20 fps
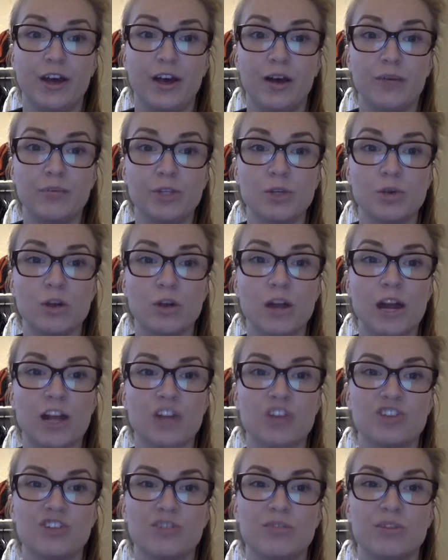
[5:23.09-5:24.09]
you are
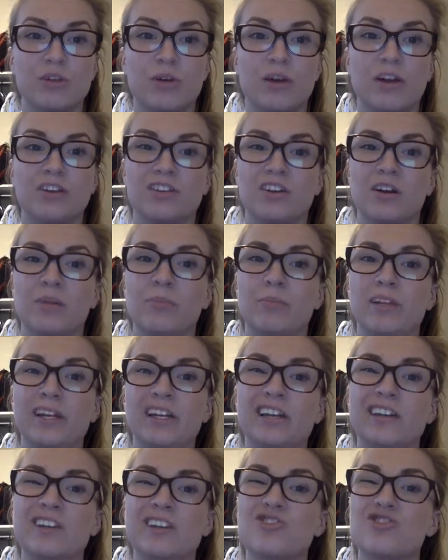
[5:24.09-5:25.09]
actually required to complete an
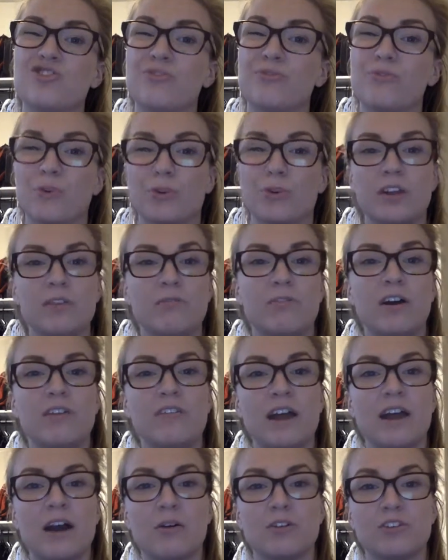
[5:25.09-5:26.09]
additional 45
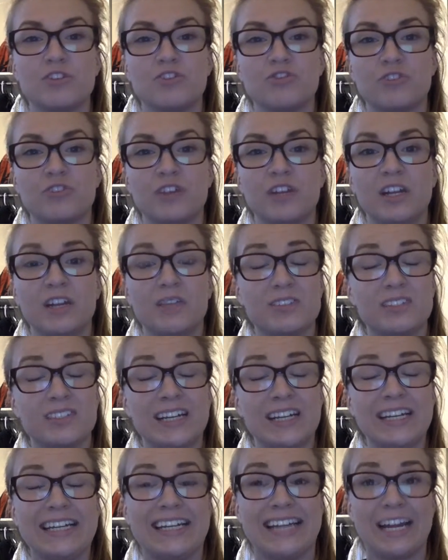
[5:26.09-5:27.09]
hours in training of
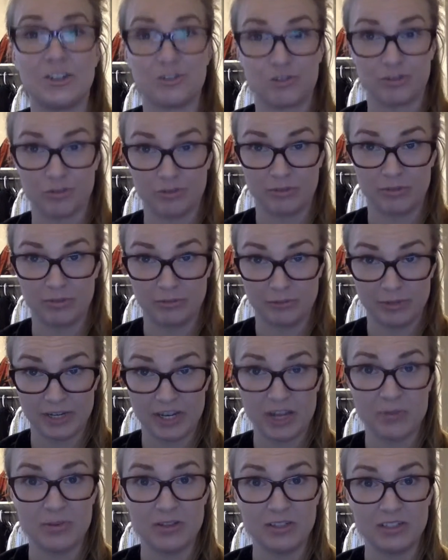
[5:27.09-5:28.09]
psychiatric
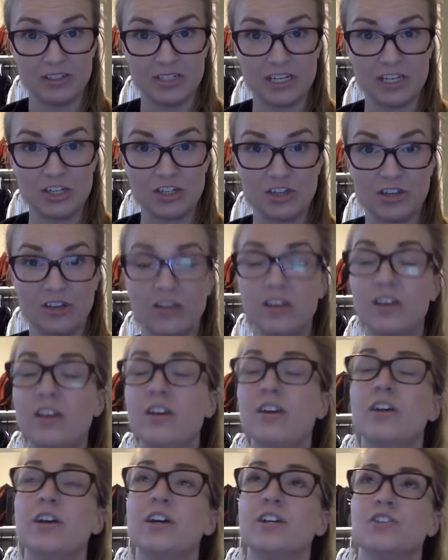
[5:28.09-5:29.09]
rehabilitation.
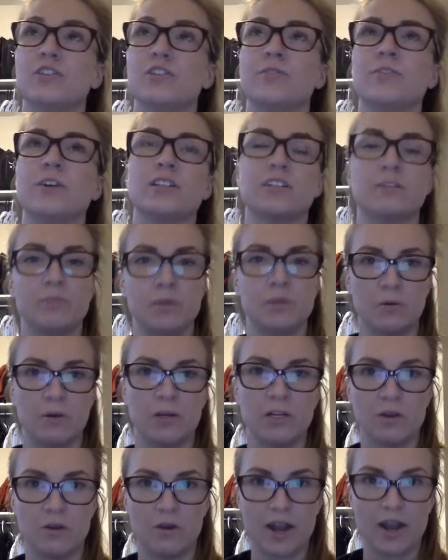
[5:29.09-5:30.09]
So for us at
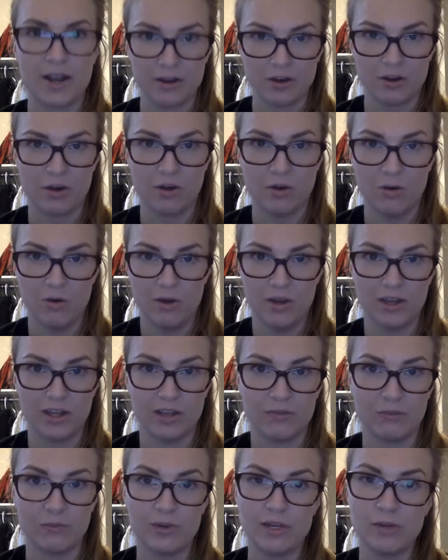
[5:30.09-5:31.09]
BYU, Idaho,
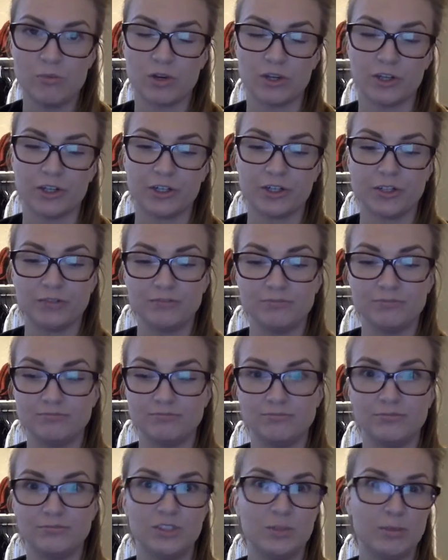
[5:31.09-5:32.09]
if we were
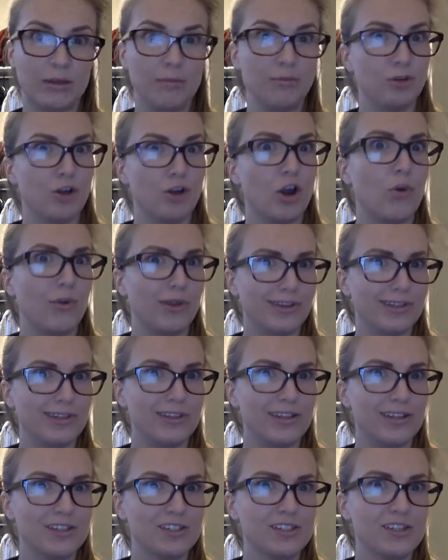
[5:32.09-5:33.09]
to be able to go into
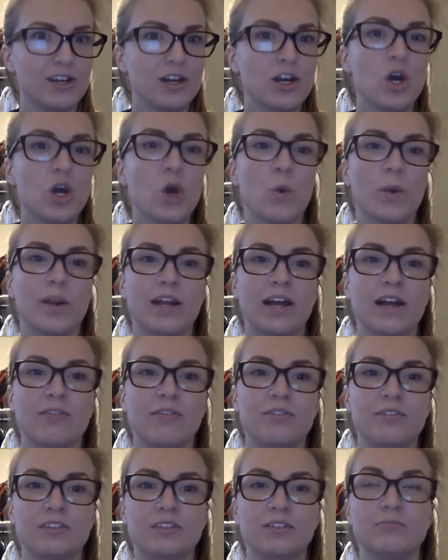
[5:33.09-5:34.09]
this, we'd have
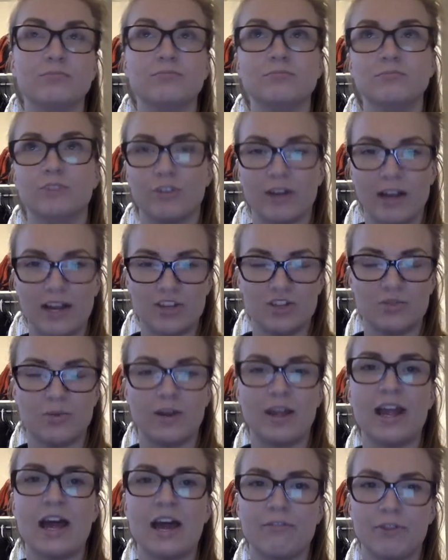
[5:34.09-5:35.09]
to
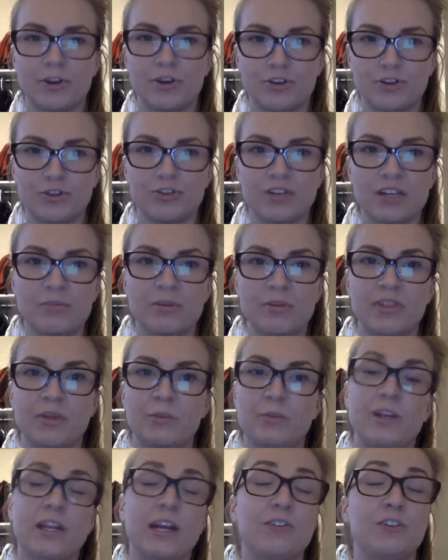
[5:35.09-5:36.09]
graduate, have our degree, but then
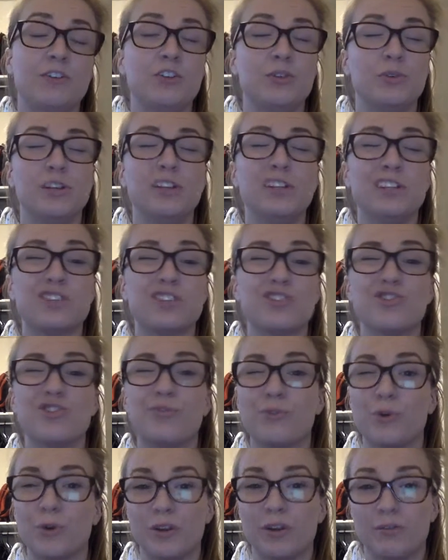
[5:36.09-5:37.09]
we'd have to do an additional
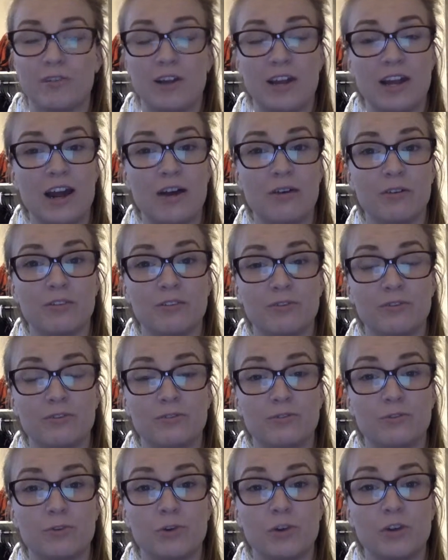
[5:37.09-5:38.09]

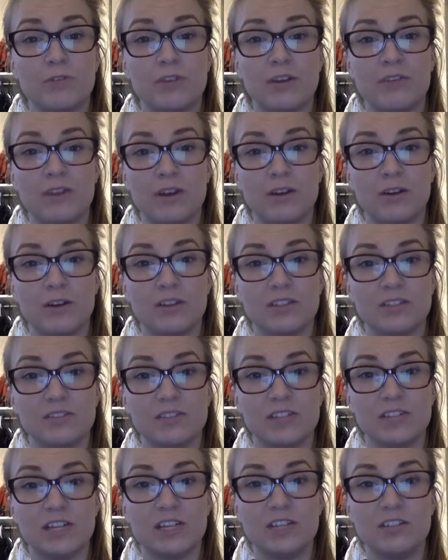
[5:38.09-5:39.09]
45 hours of
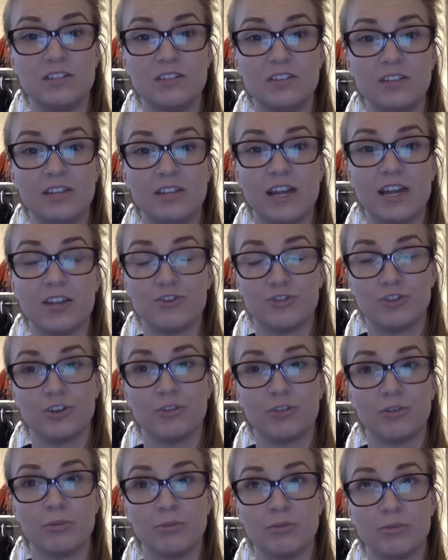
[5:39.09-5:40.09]
psychiatric
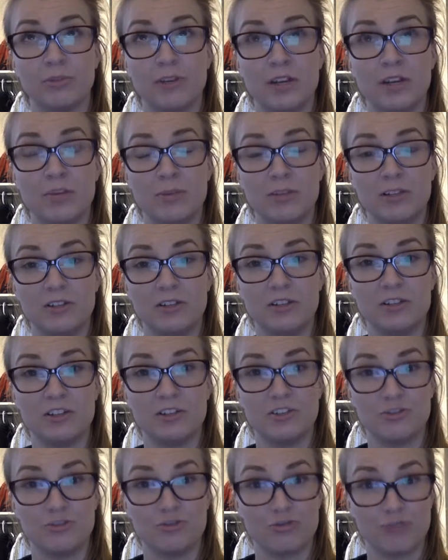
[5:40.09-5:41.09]

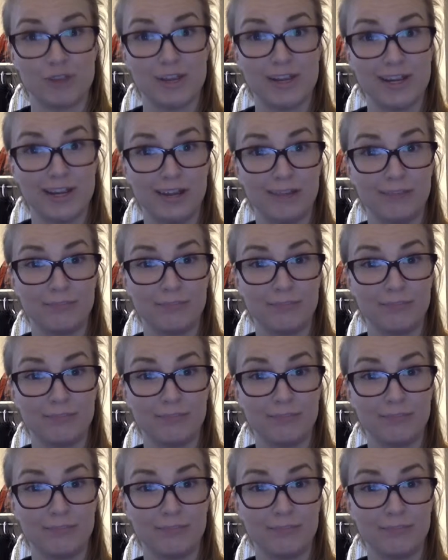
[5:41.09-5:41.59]
rehabilitation training.